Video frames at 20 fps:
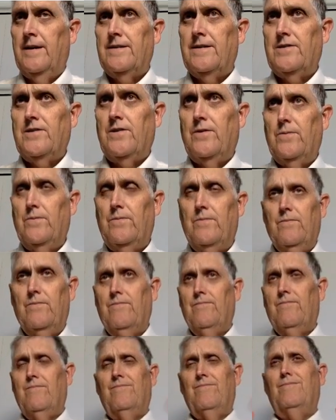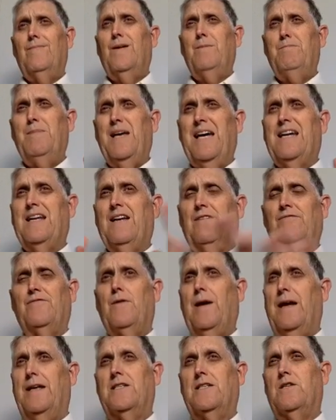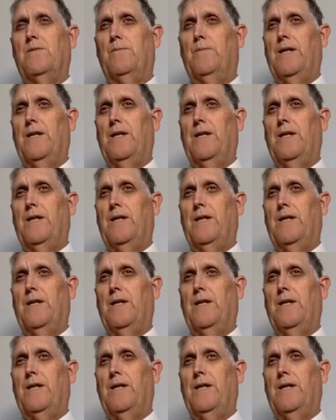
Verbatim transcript: So big enough range to